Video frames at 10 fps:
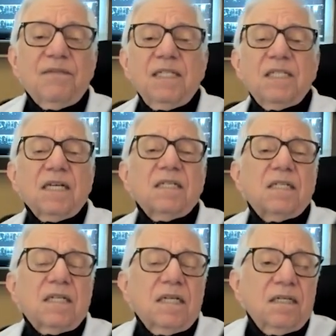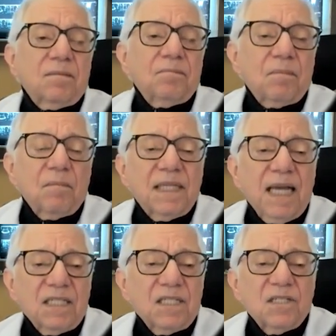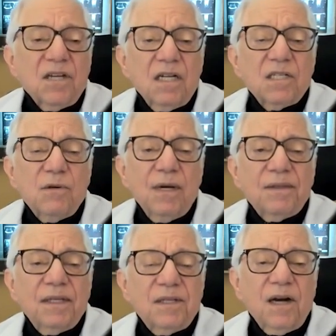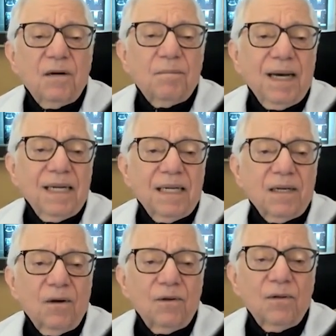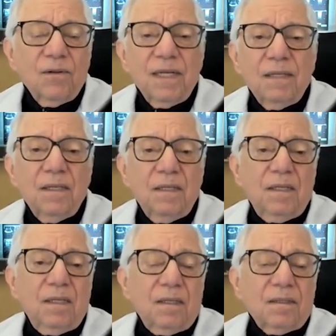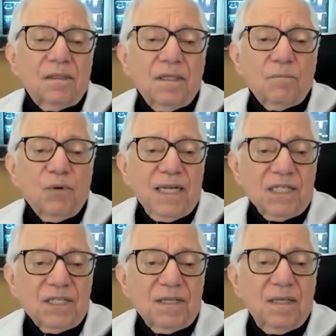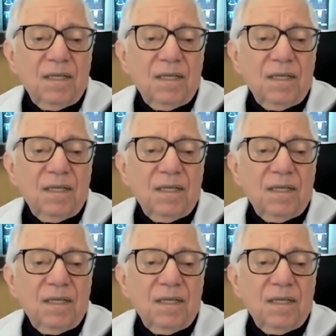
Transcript: These things can metastasize throughout the entire body and go to the breast.